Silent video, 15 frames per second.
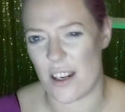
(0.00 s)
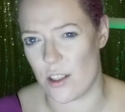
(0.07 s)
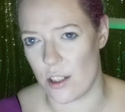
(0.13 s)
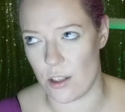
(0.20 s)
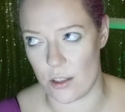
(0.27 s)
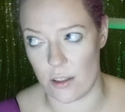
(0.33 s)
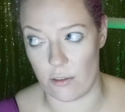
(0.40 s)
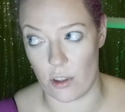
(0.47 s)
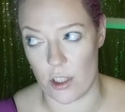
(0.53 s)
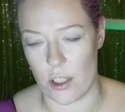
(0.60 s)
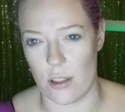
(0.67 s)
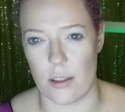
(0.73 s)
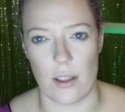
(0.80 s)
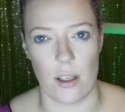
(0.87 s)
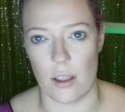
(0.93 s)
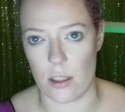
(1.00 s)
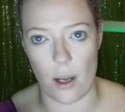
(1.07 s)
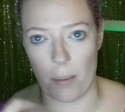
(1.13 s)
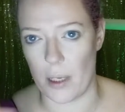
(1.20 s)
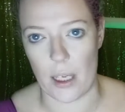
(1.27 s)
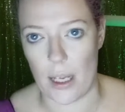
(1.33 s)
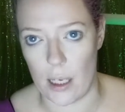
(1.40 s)
actually Joseph Christensen at the
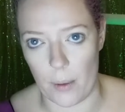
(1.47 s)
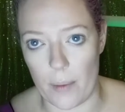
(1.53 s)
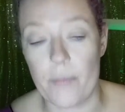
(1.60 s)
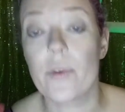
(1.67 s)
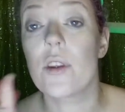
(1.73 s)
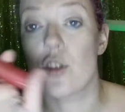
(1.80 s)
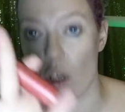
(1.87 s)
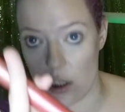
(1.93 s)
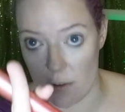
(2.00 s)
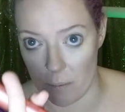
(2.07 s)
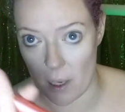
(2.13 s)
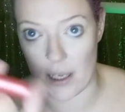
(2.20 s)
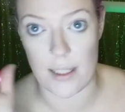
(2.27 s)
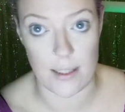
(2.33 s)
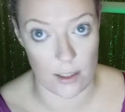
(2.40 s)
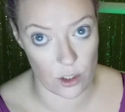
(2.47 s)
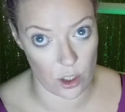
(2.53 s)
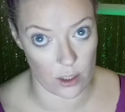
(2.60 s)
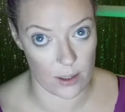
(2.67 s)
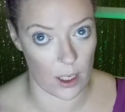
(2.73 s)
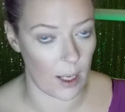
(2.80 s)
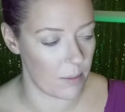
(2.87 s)
time, but anyway, Joseph Brown is his
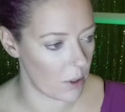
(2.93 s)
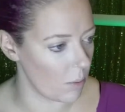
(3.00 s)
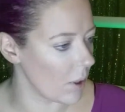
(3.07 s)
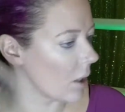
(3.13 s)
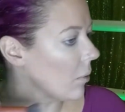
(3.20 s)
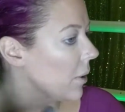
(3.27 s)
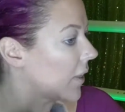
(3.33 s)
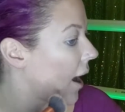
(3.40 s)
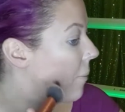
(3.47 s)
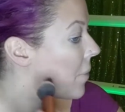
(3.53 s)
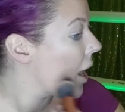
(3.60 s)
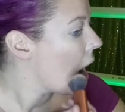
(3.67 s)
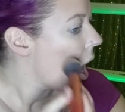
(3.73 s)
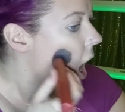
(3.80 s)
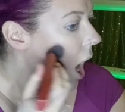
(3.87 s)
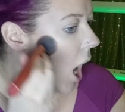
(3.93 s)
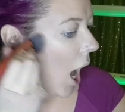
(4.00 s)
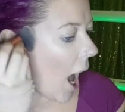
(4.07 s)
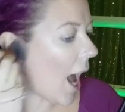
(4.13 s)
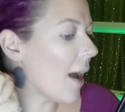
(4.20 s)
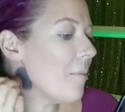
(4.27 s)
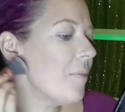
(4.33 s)
chosen name, so we'll go with
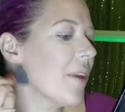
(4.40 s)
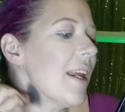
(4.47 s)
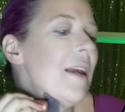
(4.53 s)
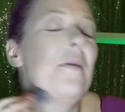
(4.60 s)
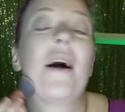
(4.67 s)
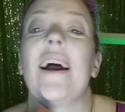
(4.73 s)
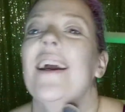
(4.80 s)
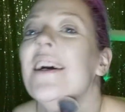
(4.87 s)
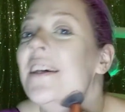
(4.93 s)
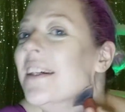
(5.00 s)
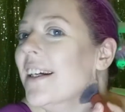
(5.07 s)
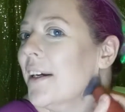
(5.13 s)
that. Anyway,